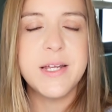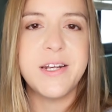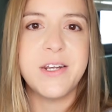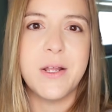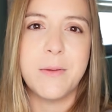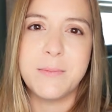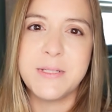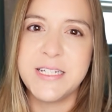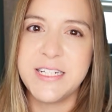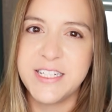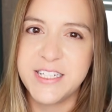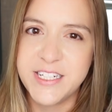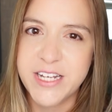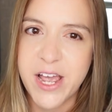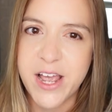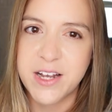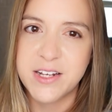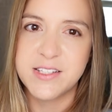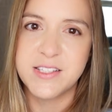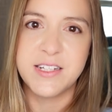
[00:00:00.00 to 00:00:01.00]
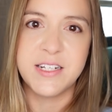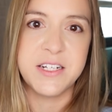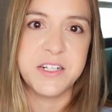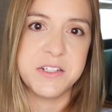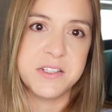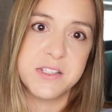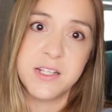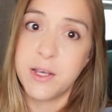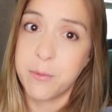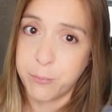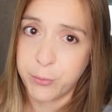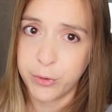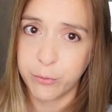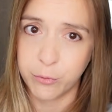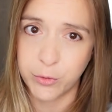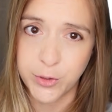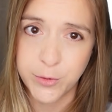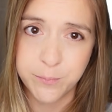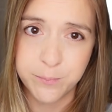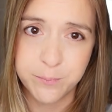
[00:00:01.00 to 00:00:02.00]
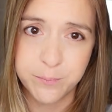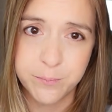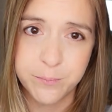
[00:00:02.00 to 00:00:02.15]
NumCTX is input room.